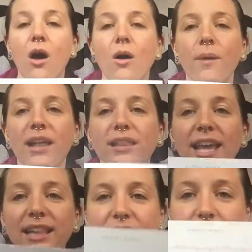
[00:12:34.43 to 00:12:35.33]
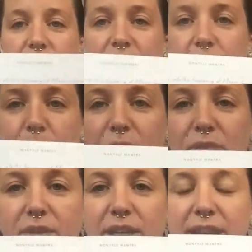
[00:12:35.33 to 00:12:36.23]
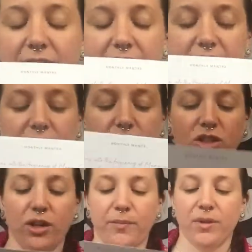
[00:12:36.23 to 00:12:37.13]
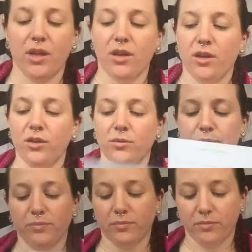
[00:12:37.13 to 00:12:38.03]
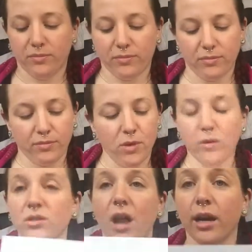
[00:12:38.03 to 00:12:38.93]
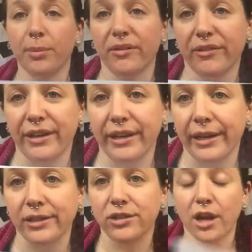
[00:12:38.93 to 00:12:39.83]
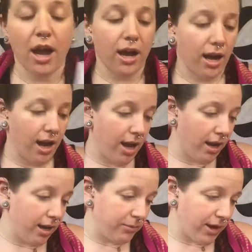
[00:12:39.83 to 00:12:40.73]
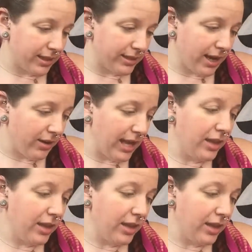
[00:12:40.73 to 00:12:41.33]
Oh, I like that. There's like a perforated edge. No, there's not a perforated edge. I'm cracked out.